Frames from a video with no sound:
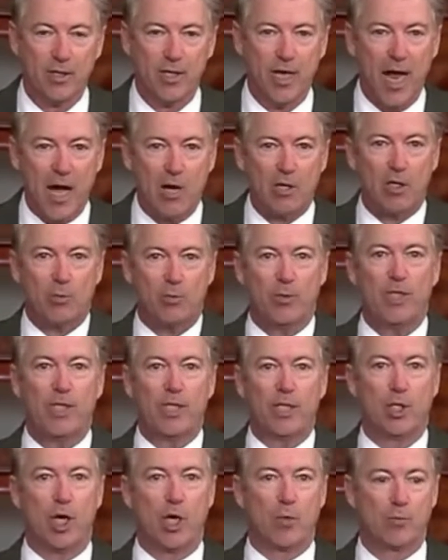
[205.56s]
How can we
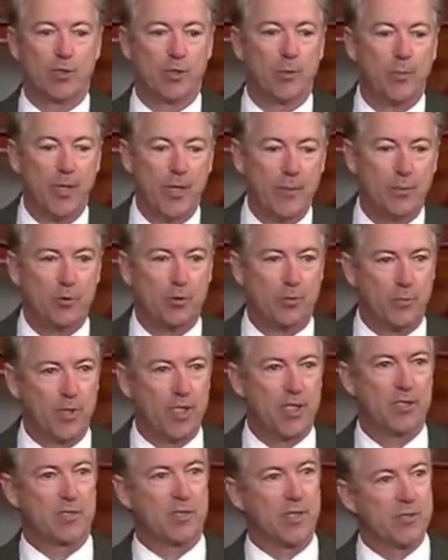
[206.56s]
get on with the people's
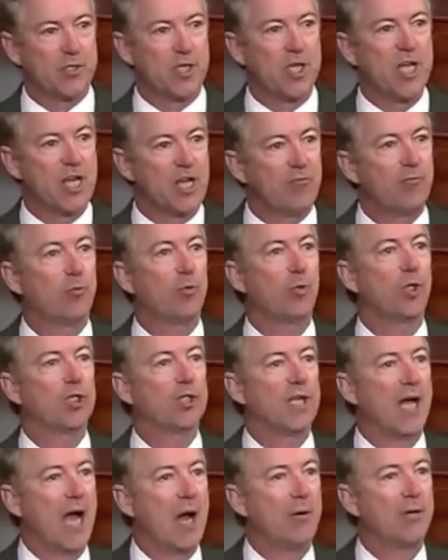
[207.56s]
business if we're
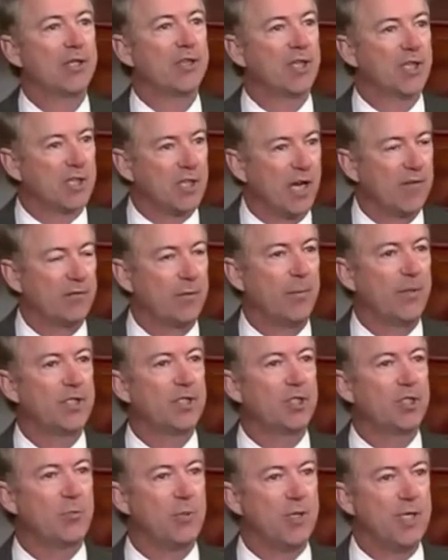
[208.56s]
allowing the government
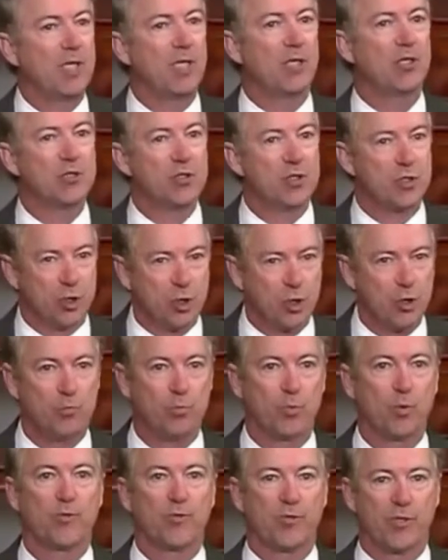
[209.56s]
to be consumed
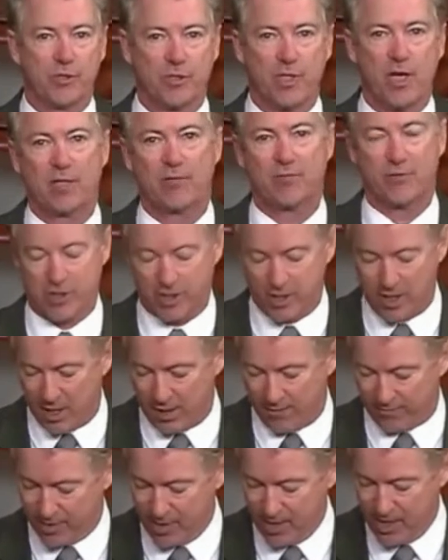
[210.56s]
with this kind of
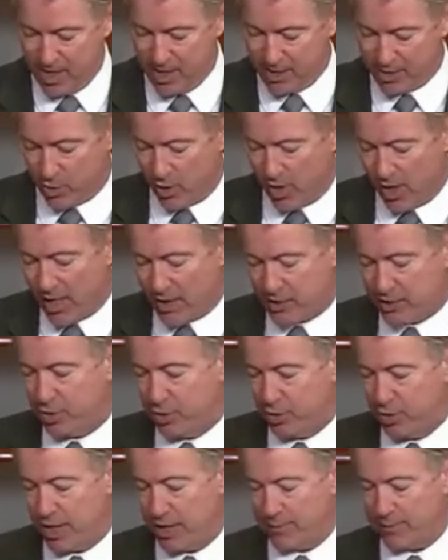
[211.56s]
stuff? So I ask
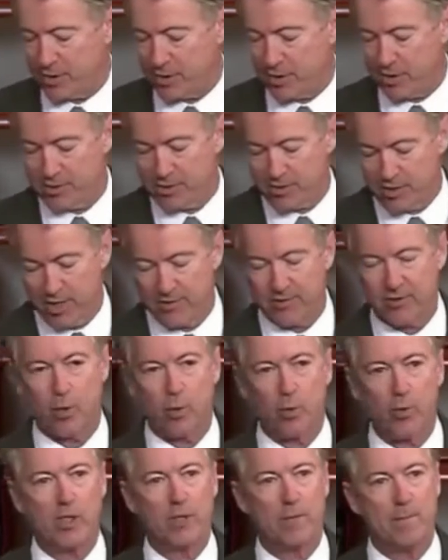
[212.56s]
unanimous consent that
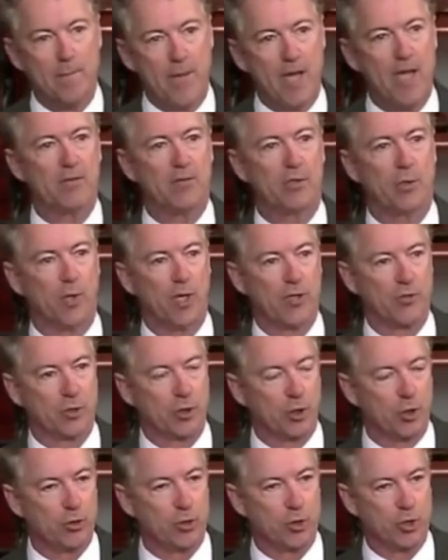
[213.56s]
we amend the
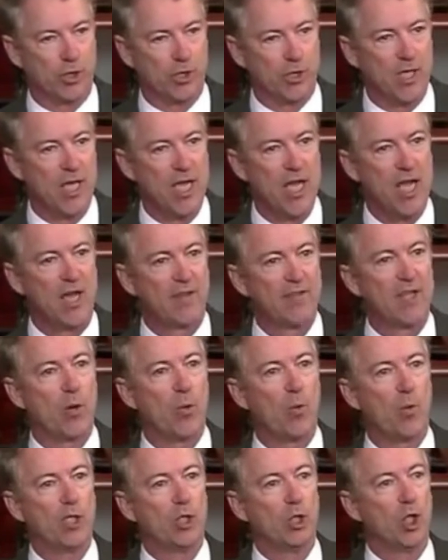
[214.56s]
resolution and that
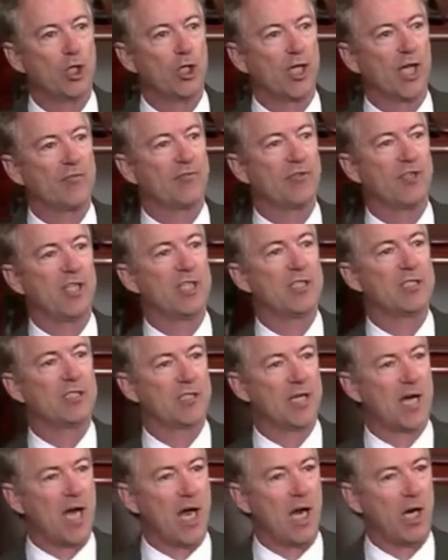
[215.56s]
we look at the
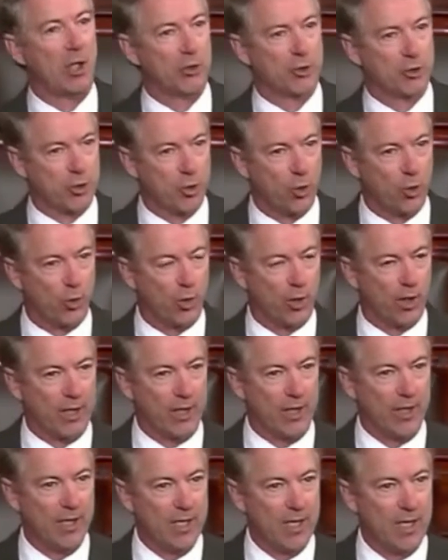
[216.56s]
entire story,
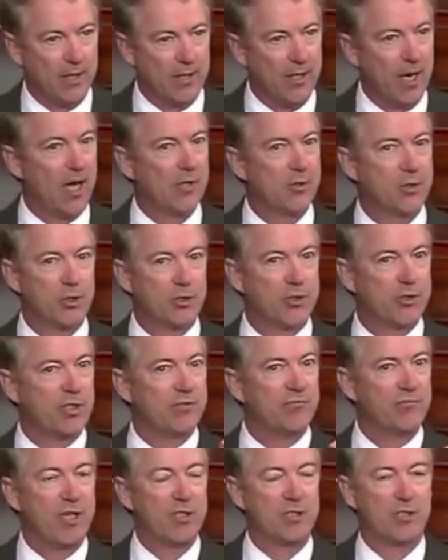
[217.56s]
not just the
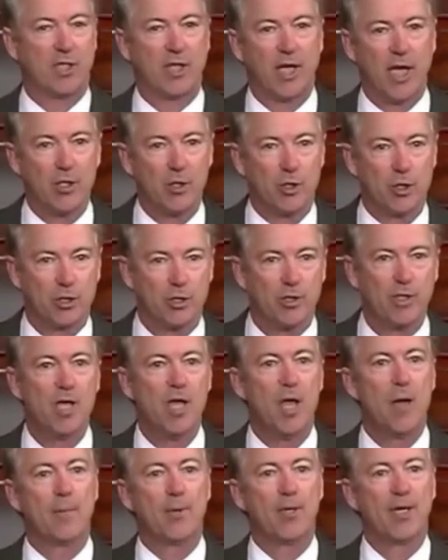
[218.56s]
investigation,
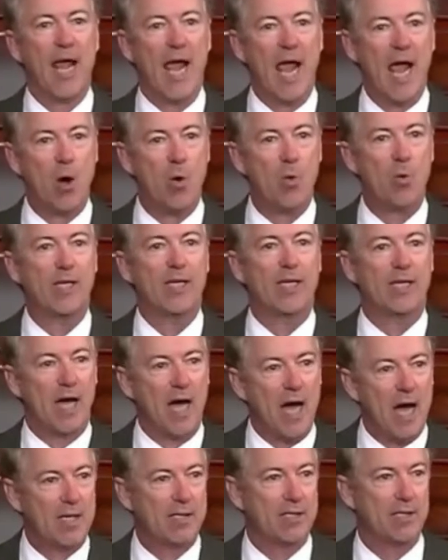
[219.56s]
but how we
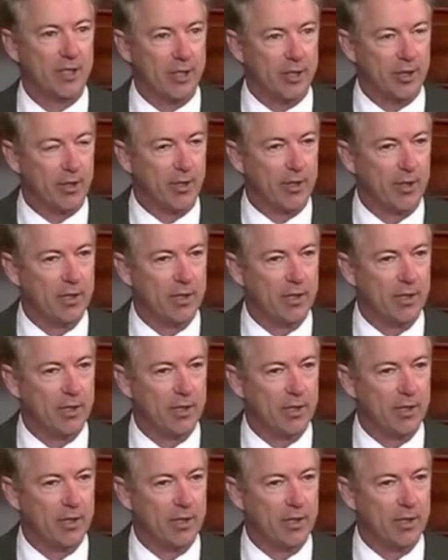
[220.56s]
got here.